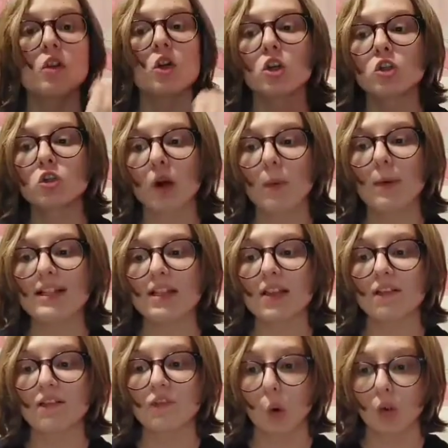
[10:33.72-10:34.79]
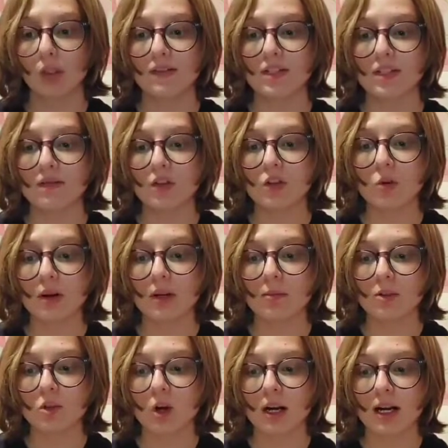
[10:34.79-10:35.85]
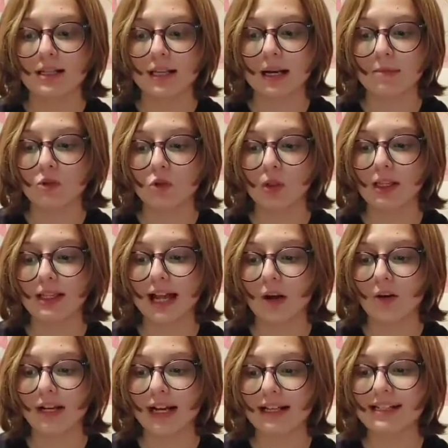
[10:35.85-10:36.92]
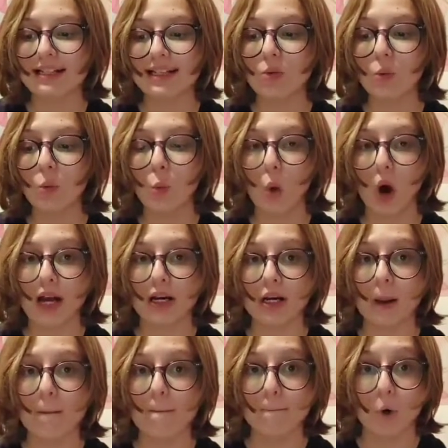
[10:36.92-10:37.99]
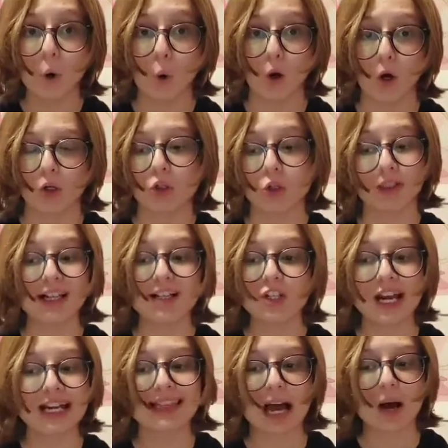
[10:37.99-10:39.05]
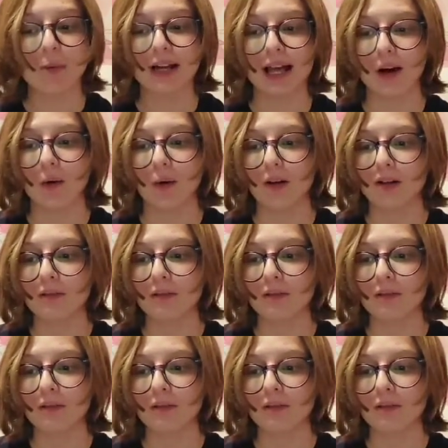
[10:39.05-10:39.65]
So I went to the full list of the new animatronics, and I'm scrolling down, and I see one more. So let's check that one out.